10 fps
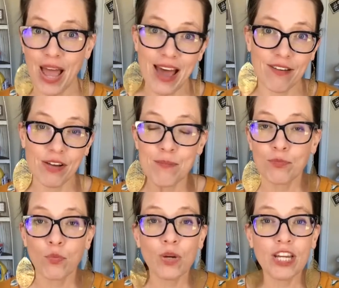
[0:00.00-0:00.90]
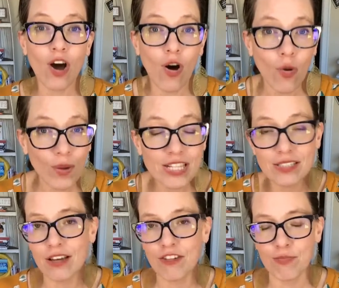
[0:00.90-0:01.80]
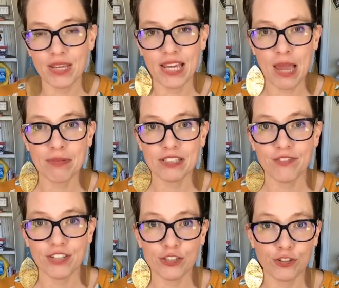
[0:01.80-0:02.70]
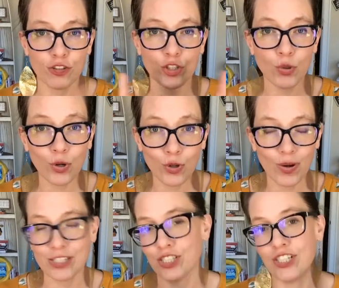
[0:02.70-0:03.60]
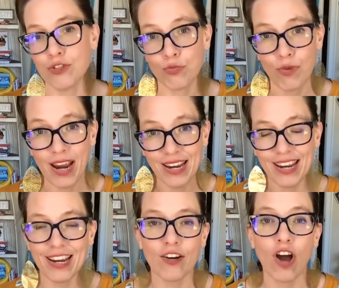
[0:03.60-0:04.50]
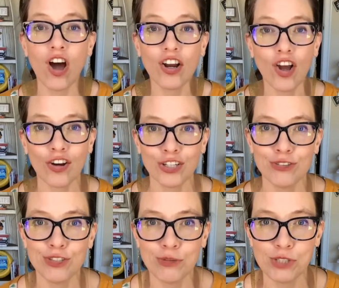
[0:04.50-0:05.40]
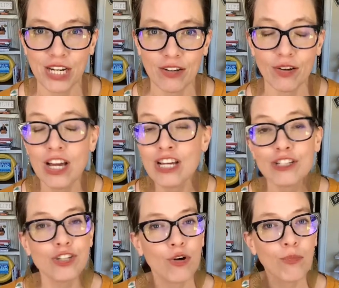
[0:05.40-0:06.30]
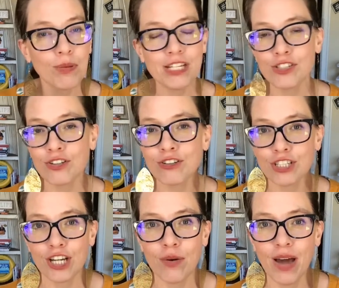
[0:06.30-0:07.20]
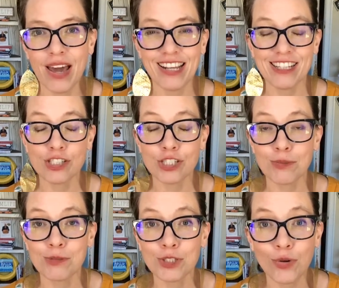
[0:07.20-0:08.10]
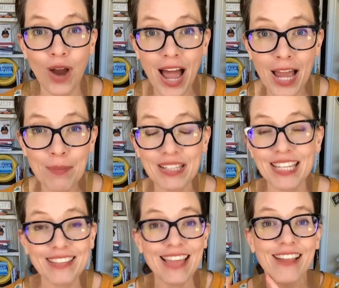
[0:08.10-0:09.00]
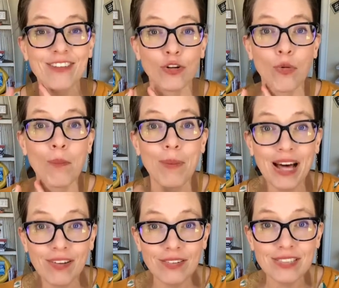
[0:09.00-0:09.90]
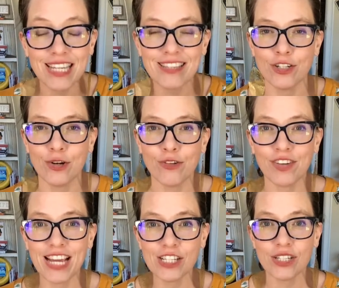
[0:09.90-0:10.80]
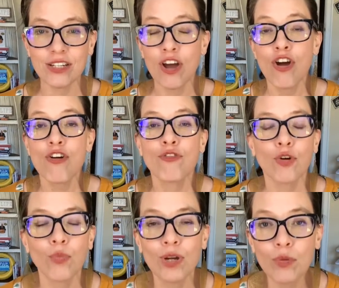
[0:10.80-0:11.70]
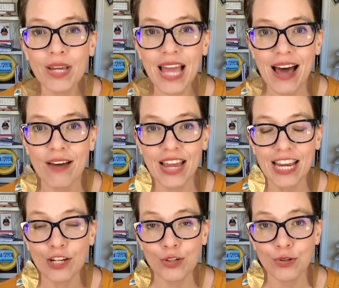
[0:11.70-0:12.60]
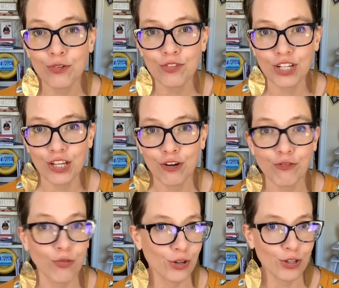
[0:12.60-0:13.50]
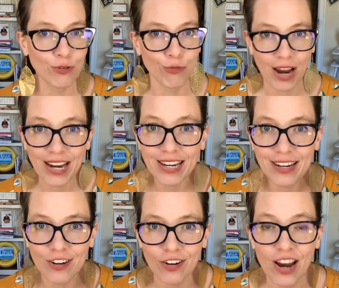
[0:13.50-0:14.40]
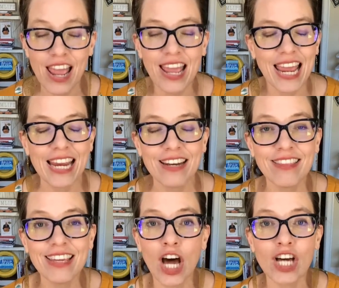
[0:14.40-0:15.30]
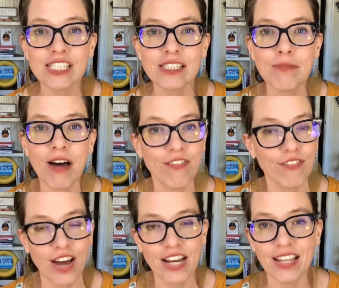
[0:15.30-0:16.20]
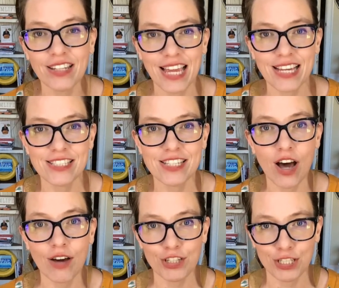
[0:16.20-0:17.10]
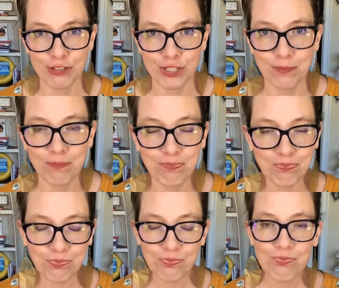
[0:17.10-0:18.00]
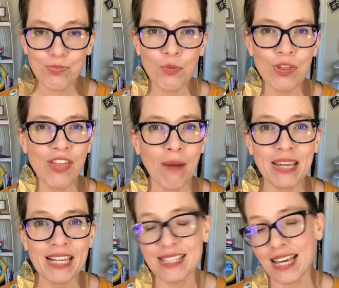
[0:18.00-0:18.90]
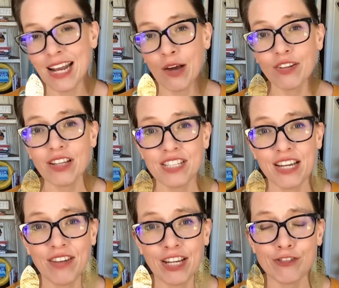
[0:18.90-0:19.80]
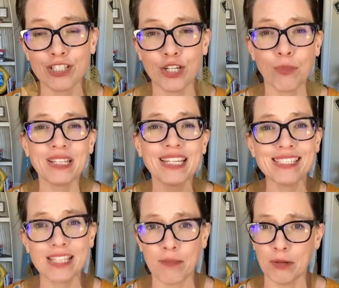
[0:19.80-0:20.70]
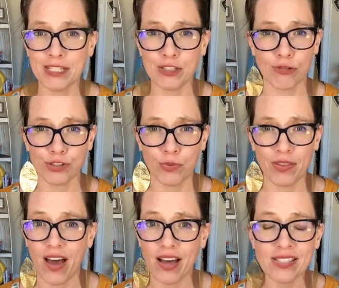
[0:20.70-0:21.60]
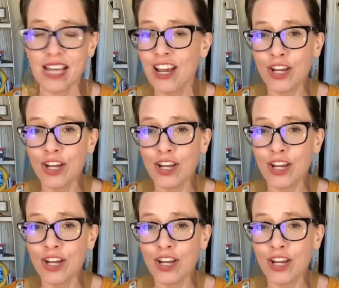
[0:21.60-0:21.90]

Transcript: have. We always love being able to feature the, your questions right here on our YouTube channel. So be sure to go ahead and subscribe, click that little bell to get the notification for when we have a new video for you right here in the awesome fun land of YouTube with that being said, I would love to invite you to know please come and be social with us.